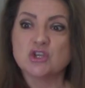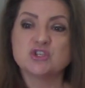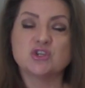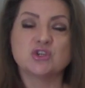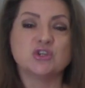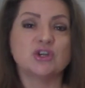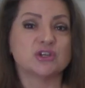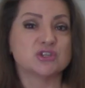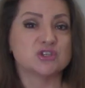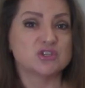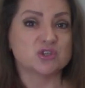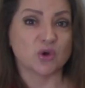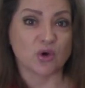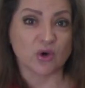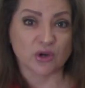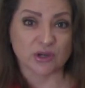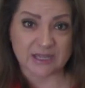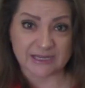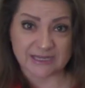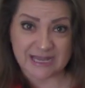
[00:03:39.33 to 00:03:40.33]
to learn to
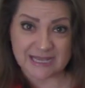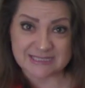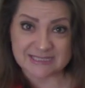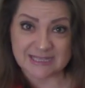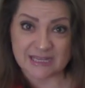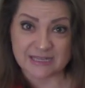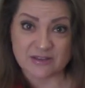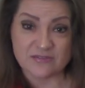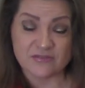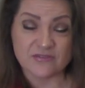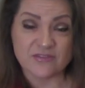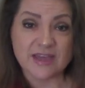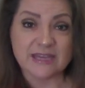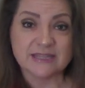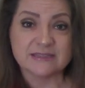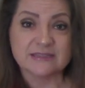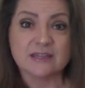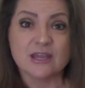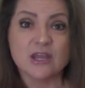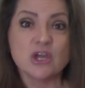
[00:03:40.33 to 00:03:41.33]
organize an
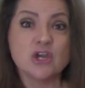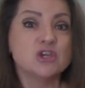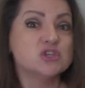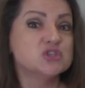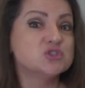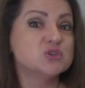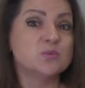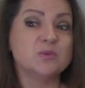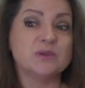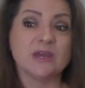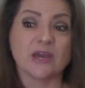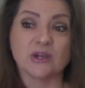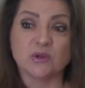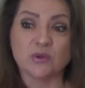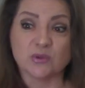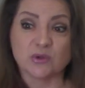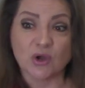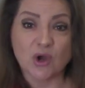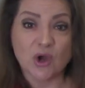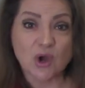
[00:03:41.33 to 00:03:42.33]
event, to be a
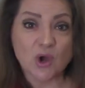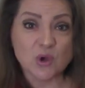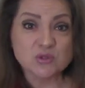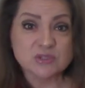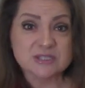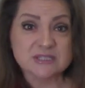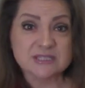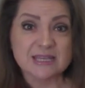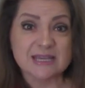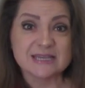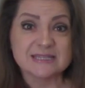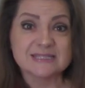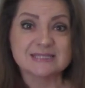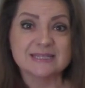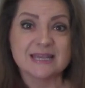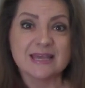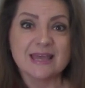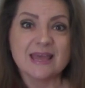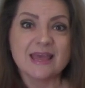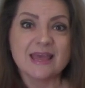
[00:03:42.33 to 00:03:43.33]
good hostess,